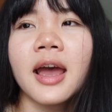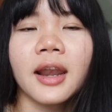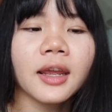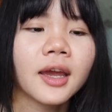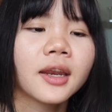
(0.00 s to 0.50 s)

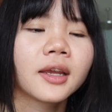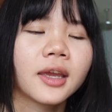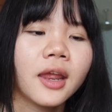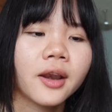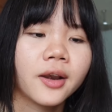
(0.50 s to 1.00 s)
And I kind of
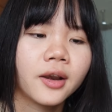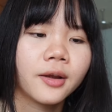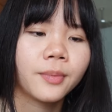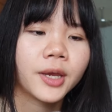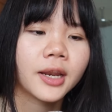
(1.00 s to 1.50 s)
get
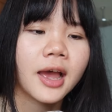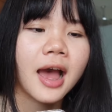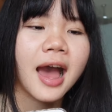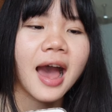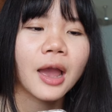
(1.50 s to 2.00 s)
her, but
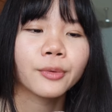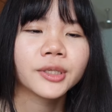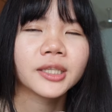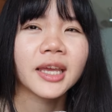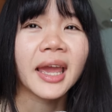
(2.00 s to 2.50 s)
I
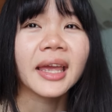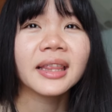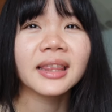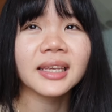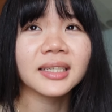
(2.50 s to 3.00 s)
was
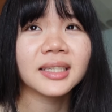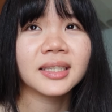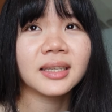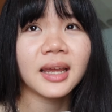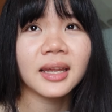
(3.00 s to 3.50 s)
in the
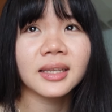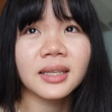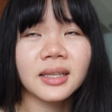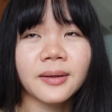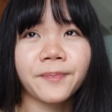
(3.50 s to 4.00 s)
state
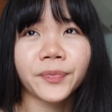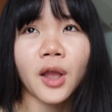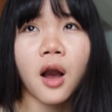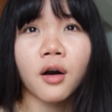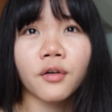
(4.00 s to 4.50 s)

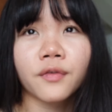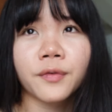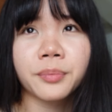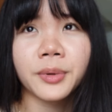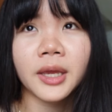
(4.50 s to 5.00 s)

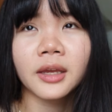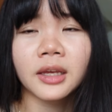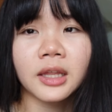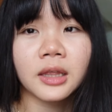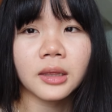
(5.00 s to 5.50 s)
of
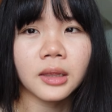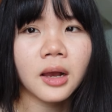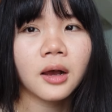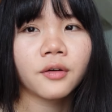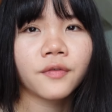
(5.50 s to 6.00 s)
being in
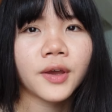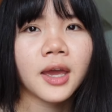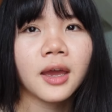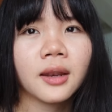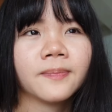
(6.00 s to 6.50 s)
love
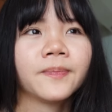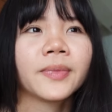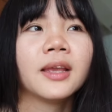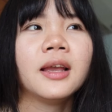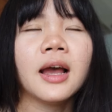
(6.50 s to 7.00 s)
and
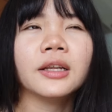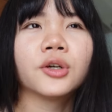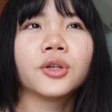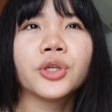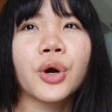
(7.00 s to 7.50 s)
I
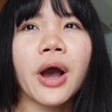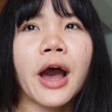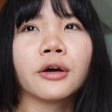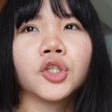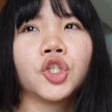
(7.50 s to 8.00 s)
don't know
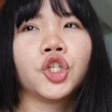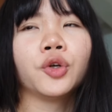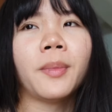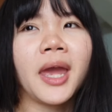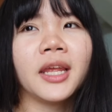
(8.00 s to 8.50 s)
how
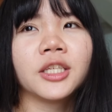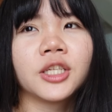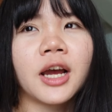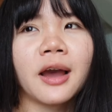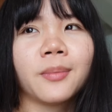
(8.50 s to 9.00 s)
to
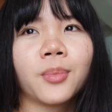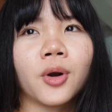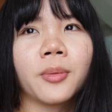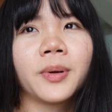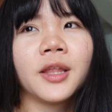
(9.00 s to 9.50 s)
manage time
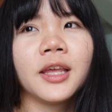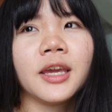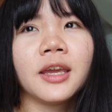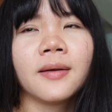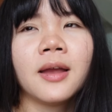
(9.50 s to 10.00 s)

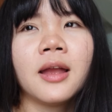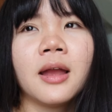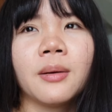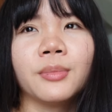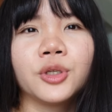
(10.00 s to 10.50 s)
properly
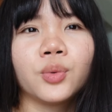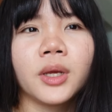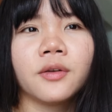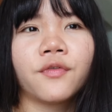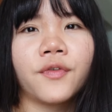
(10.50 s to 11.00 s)

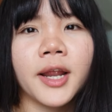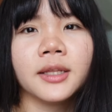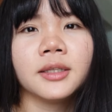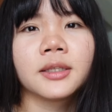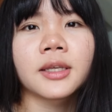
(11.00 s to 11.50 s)
between
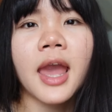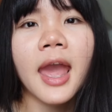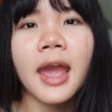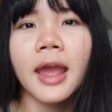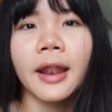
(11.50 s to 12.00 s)
friends
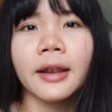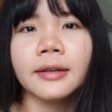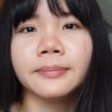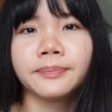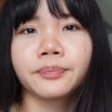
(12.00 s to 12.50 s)

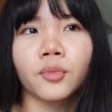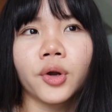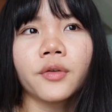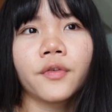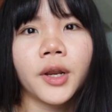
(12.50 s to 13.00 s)
and
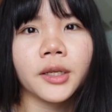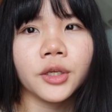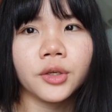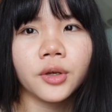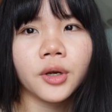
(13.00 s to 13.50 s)

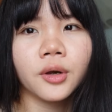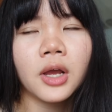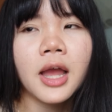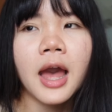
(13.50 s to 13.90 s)
boyfriend, you know.